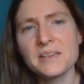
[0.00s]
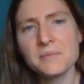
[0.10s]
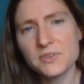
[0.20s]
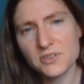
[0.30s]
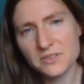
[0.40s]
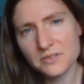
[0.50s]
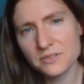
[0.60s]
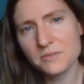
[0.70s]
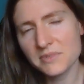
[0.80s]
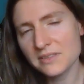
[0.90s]
But just
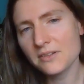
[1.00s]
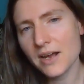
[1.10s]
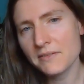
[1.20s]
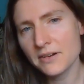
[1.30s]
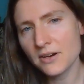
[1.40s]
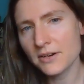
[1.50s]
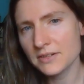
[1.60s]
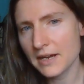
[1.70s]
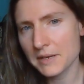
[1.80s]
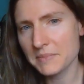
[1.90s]
assume that they're having a hard
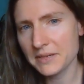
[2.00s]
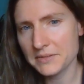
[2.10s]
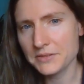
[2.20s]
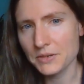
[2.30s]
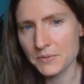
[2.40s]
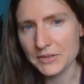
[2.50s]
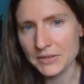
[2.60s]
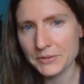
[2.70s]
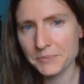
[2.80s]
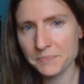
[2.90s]
time, because so are
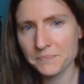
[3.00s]
you.